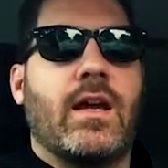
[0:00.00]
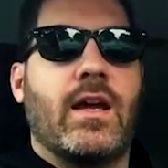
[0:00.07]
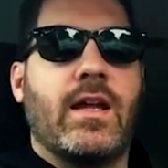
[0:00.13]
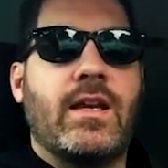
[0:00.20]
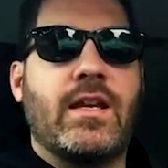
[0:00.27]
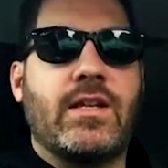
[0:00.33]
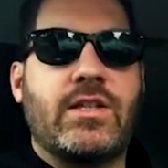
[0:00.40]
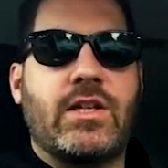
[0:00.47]

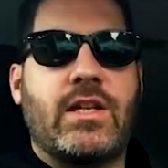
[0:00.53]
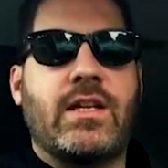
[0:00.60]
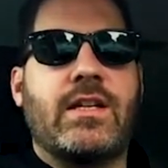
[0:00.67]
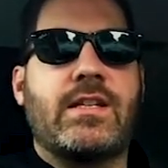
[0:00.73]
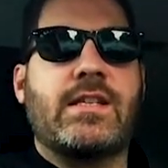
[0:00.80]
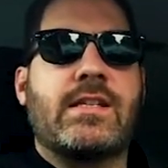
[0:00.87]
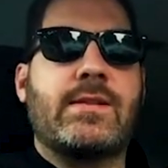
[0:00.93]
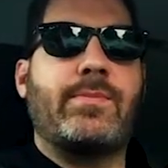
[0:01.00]
initially
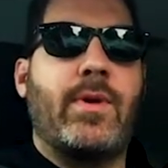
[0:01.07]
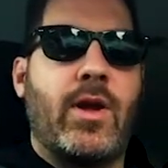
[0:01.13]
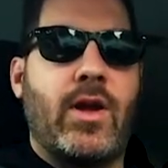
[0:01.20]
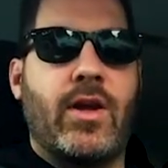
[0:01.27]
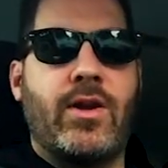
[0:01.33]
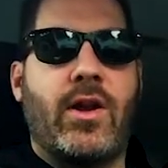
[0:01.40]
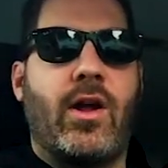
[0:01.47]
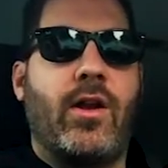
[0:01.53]

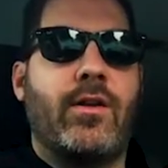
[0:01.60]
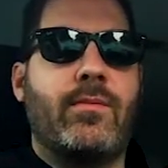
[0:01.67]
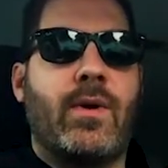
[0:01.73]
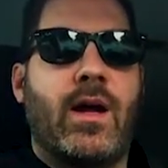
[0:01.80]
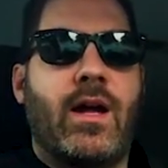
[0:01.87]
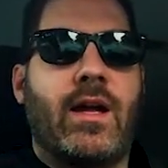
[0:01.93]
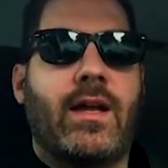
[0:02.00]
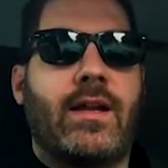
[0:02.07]
spurred on
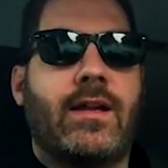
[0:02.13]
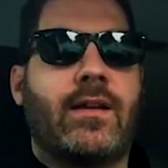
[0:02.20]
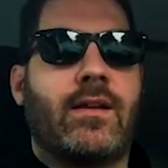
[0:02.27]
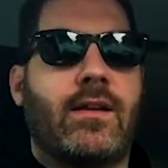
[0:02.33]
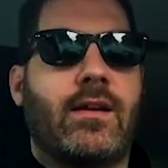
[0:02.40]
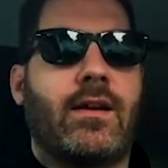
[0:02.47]
my